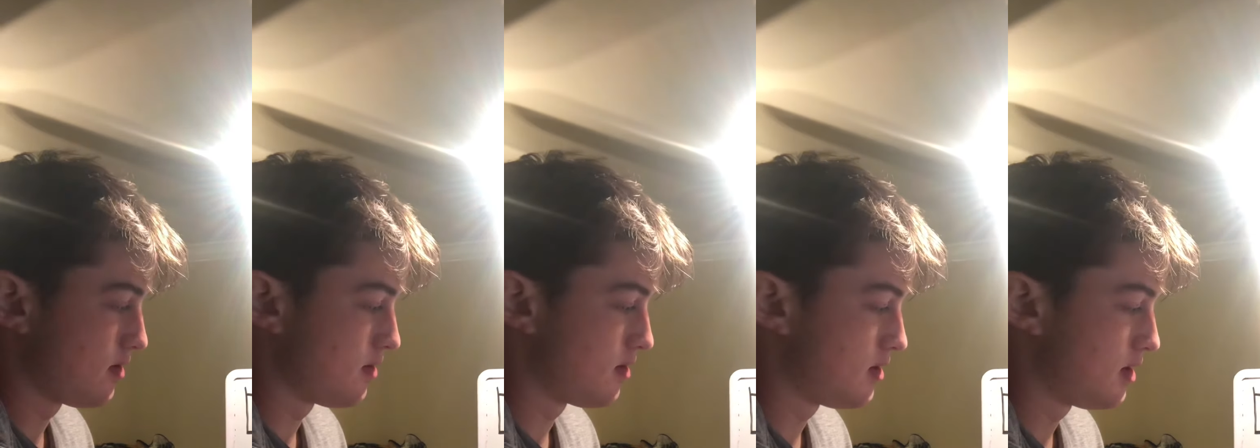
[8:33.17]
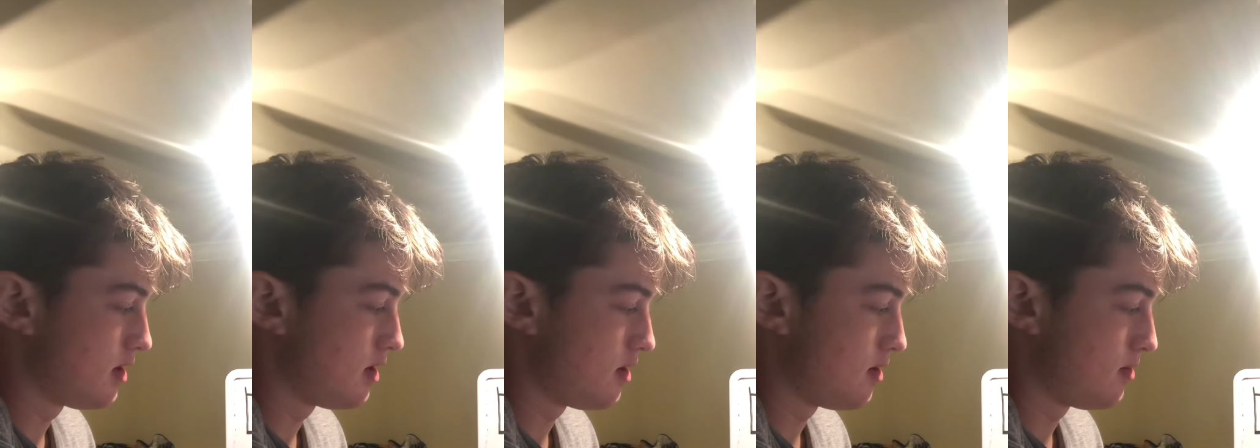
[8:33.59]

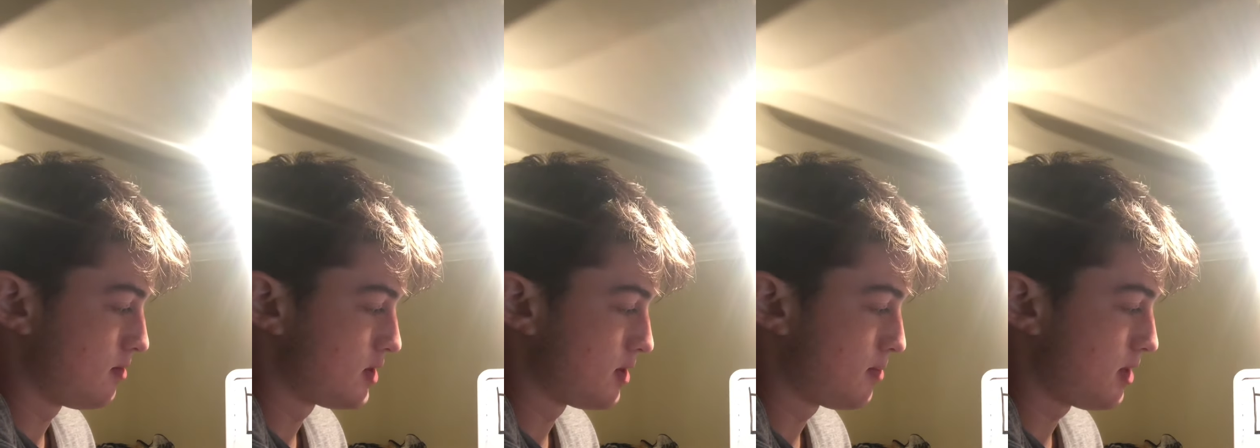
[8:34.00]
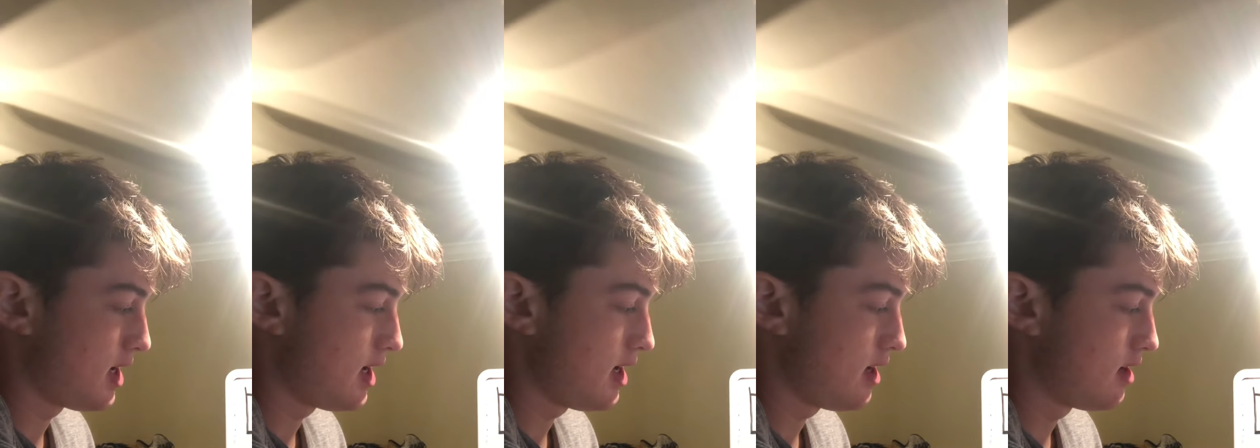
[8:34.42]
the
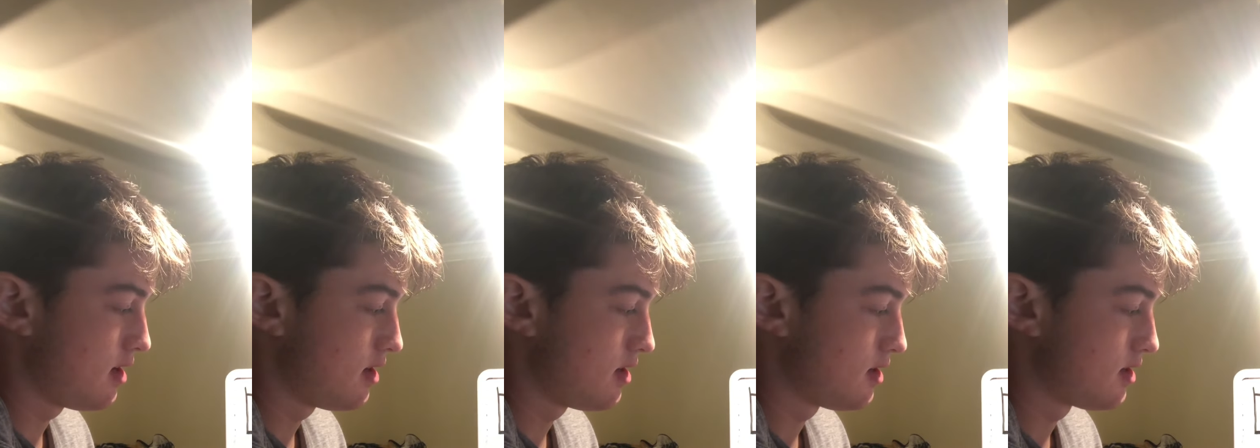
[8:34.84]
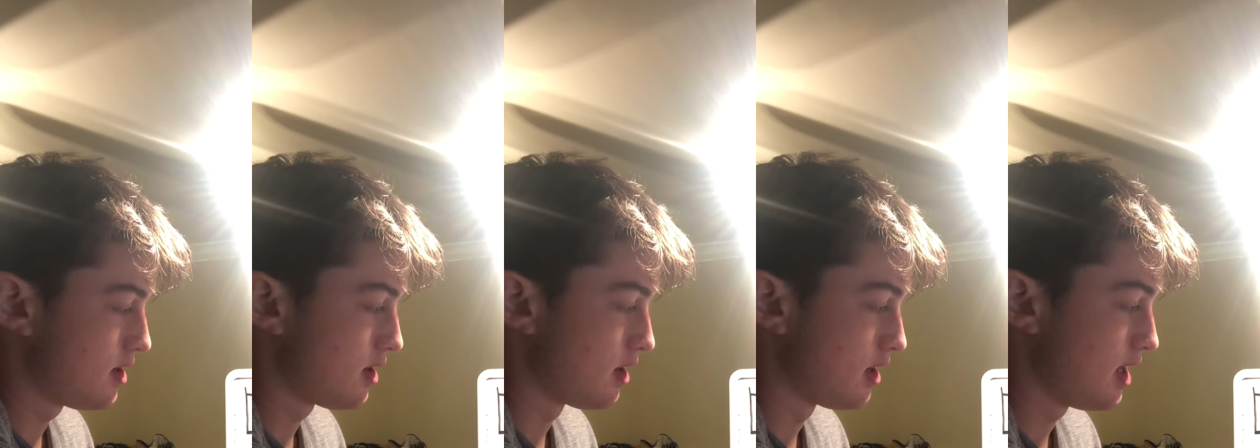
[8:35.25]
supply
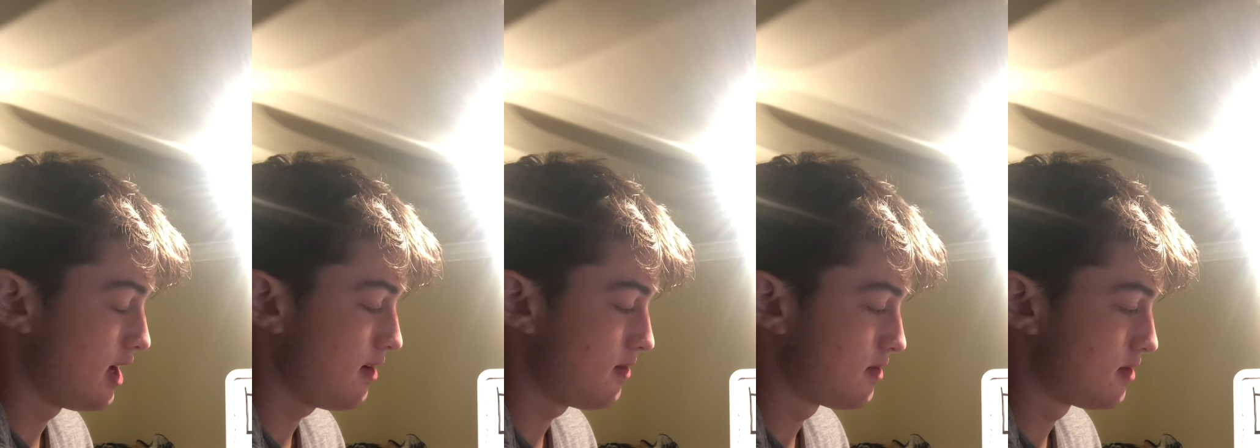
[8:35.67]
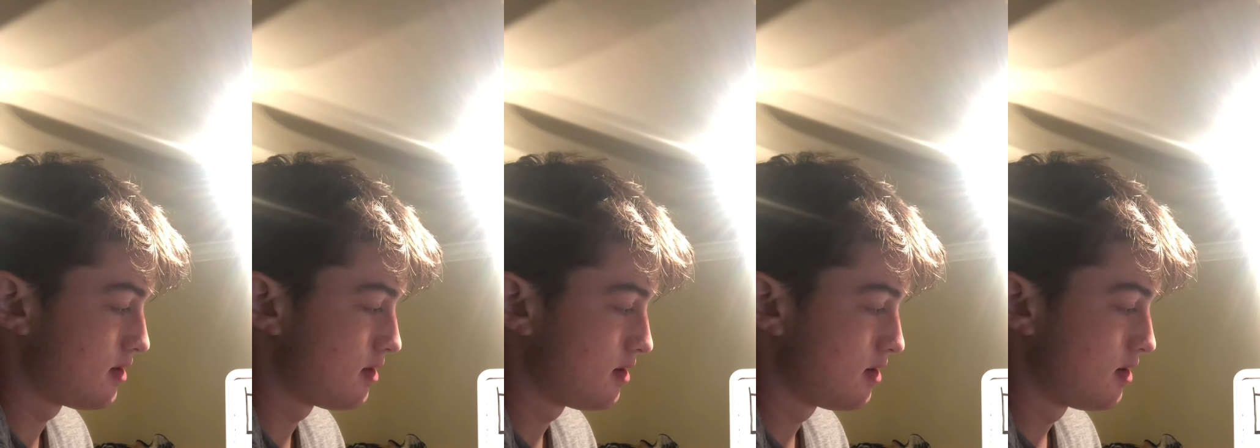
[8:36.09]
to the left,
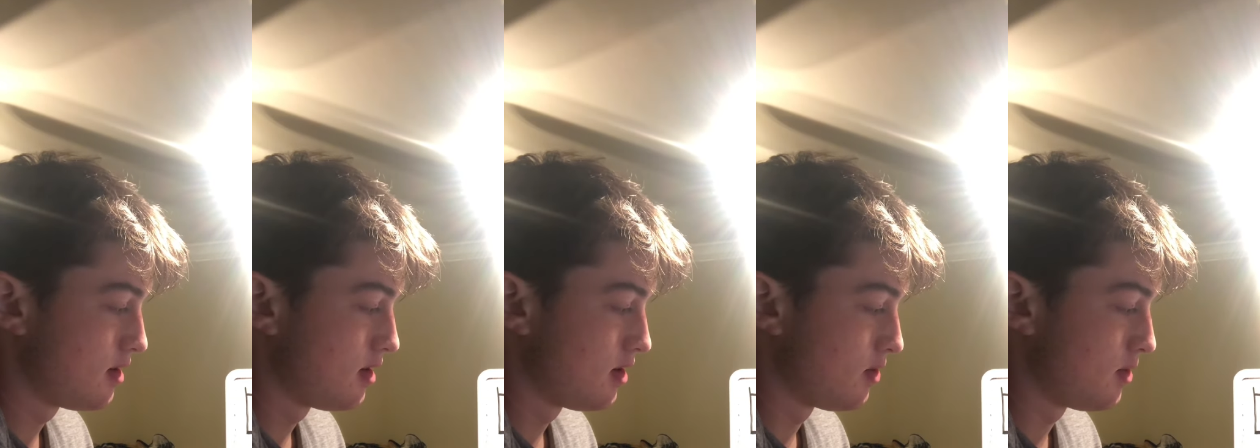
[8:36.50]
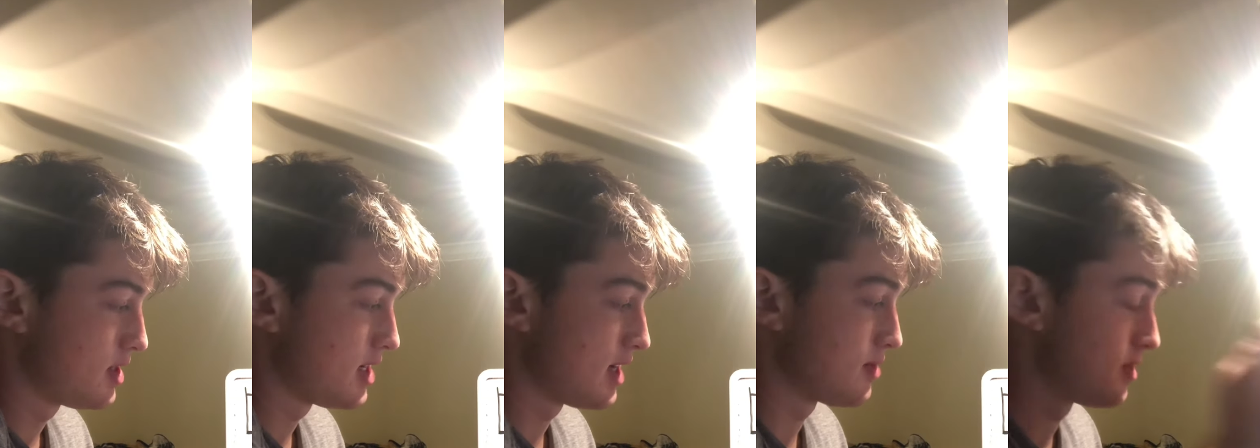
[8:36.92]

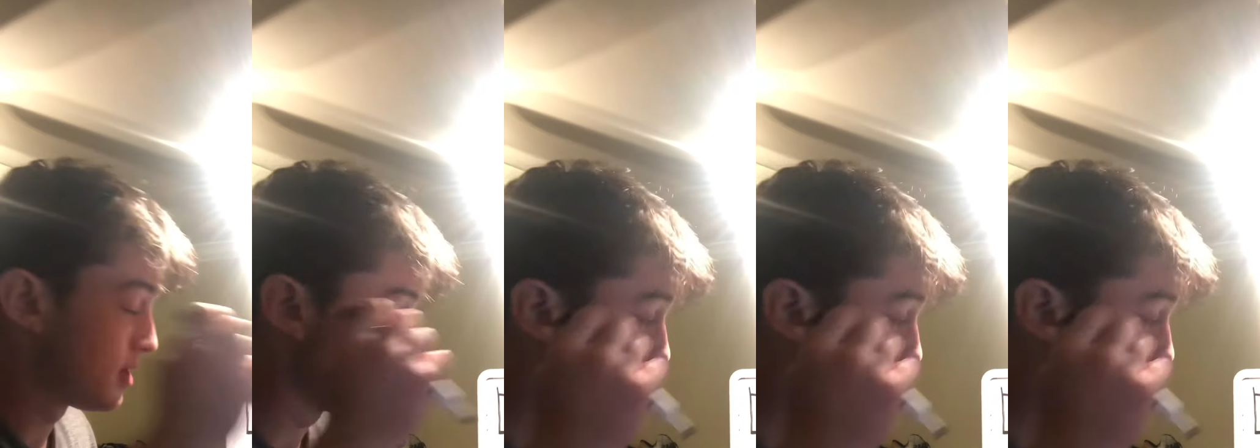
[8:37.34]
which as we know